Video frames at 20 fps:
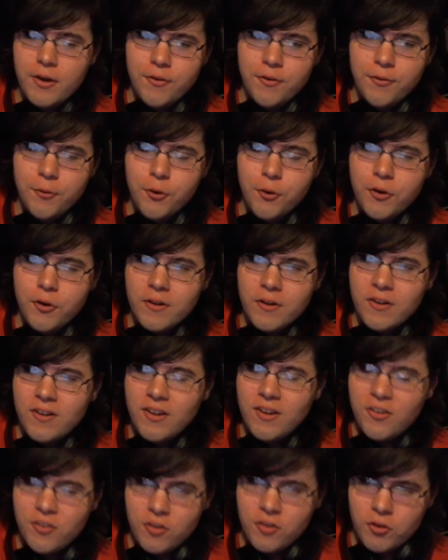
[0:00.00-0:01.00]
for the
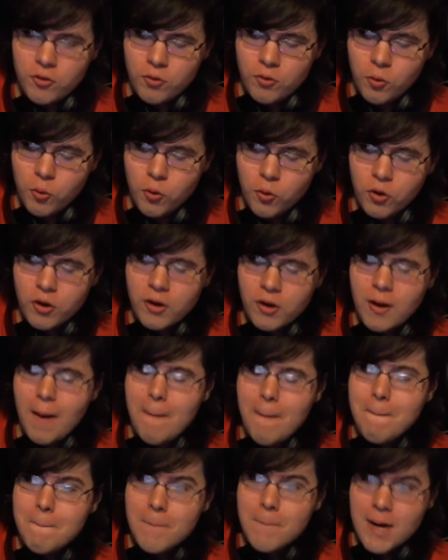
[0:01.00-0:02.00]
Discord
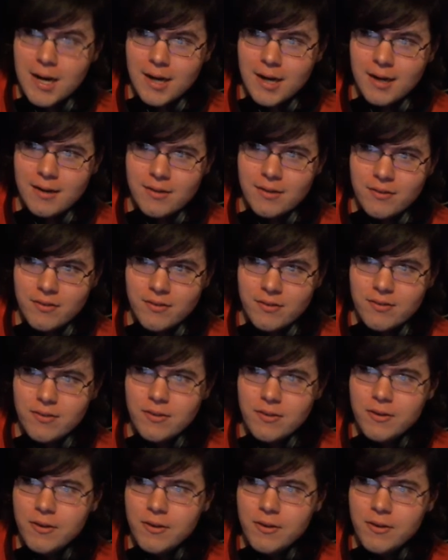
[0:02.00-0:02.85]
mods.